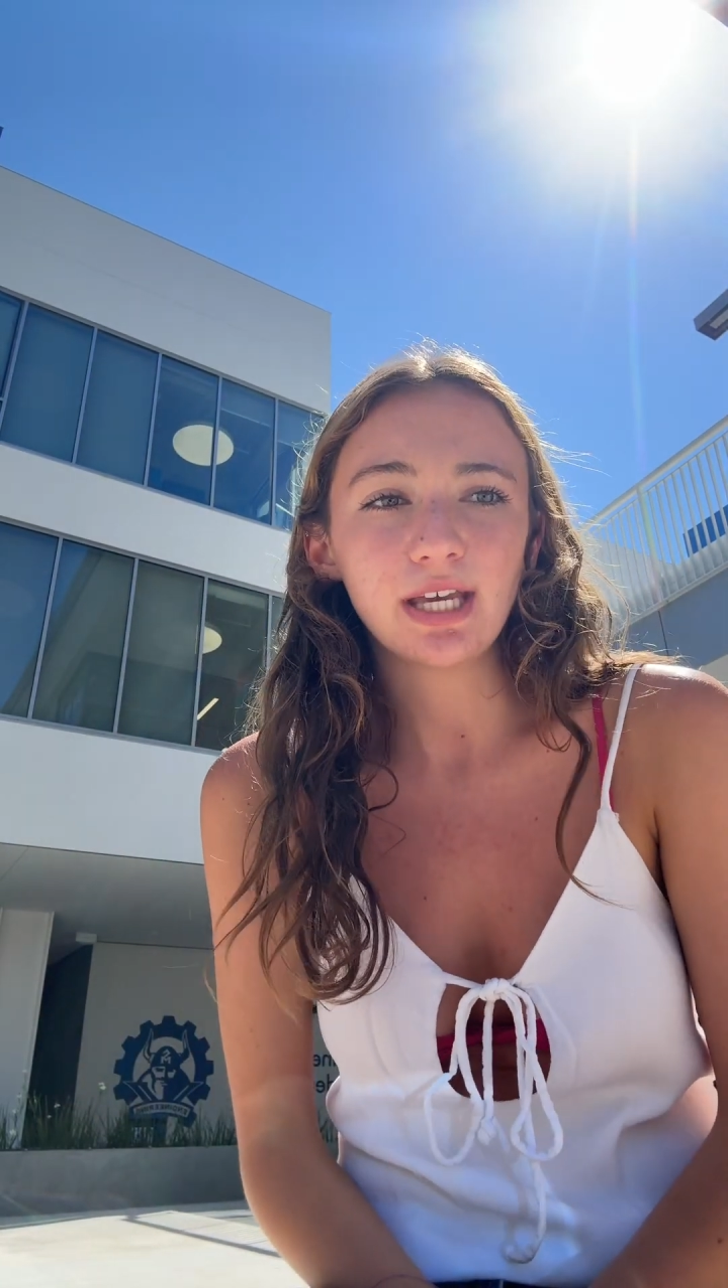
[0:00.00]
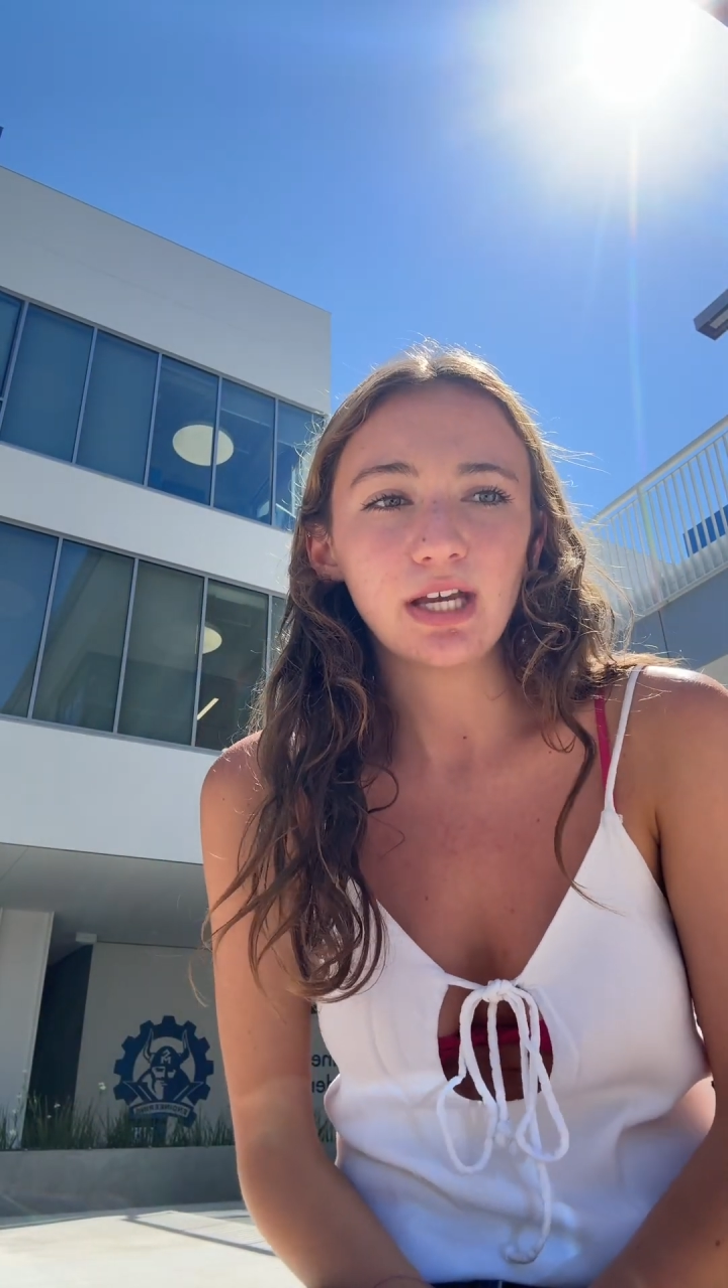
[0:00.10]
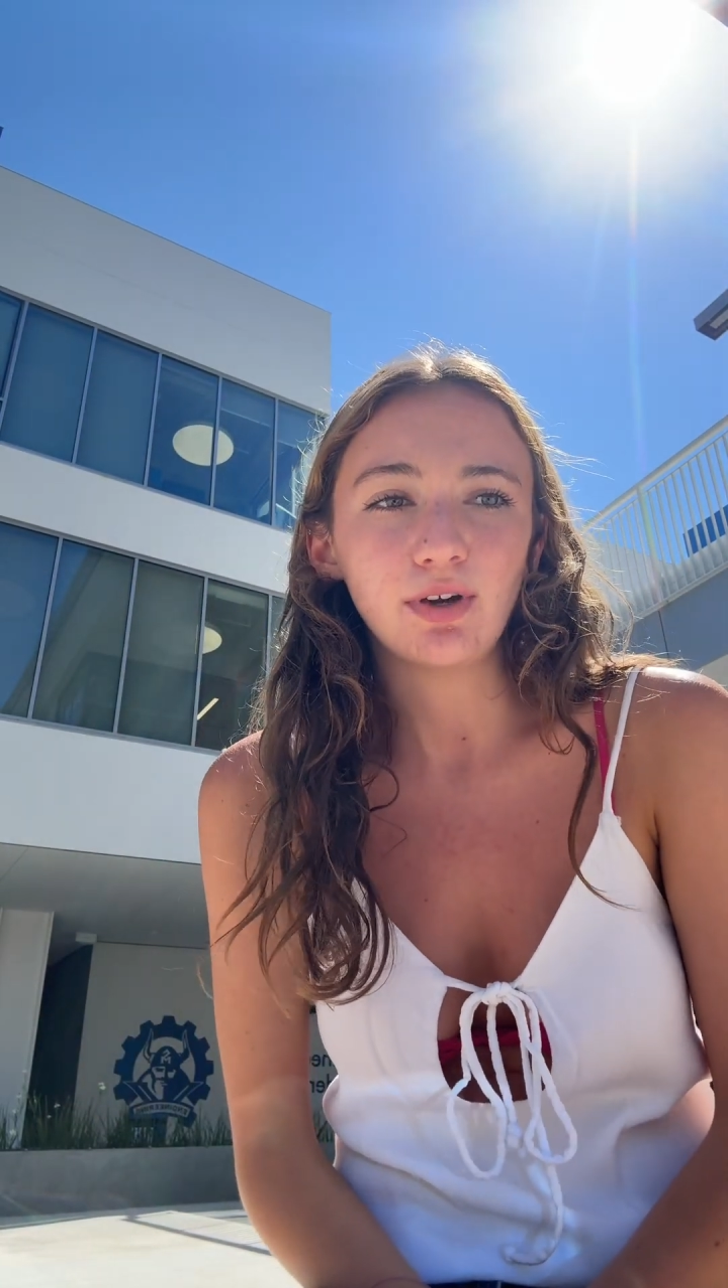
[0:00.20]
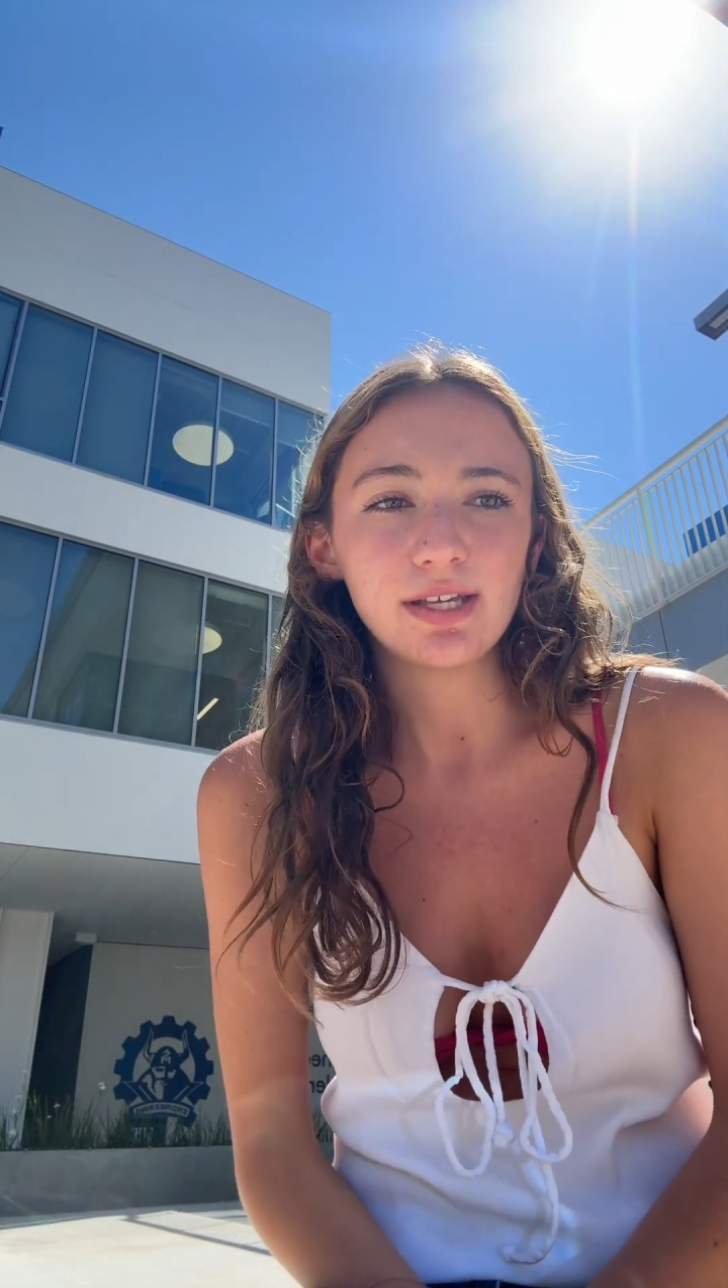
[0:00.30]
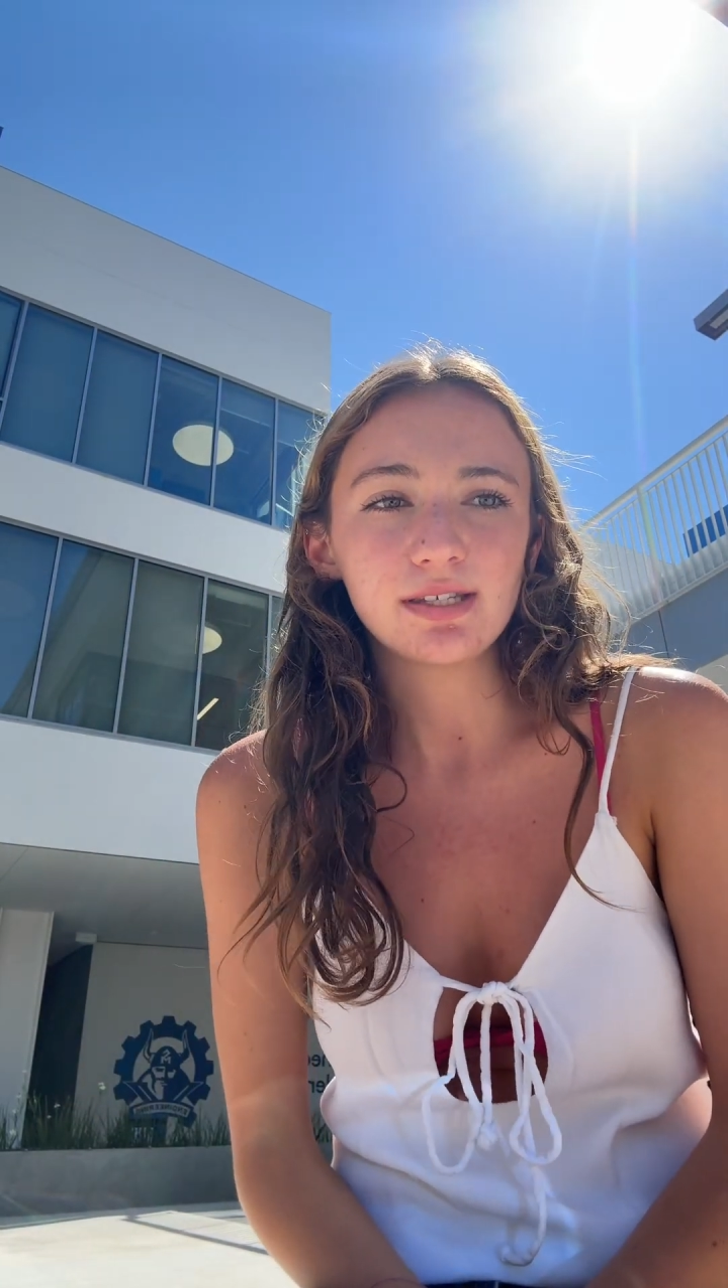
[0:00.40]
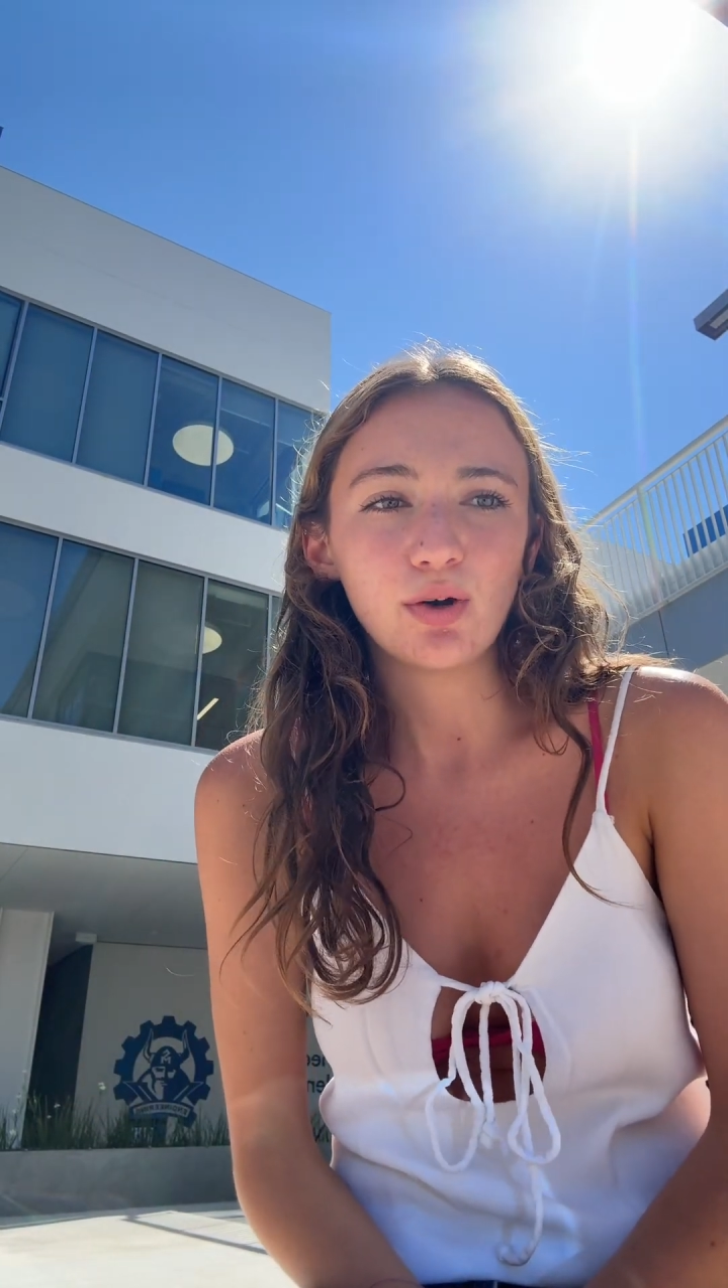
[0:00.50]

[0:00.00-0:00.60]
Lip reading: gay rights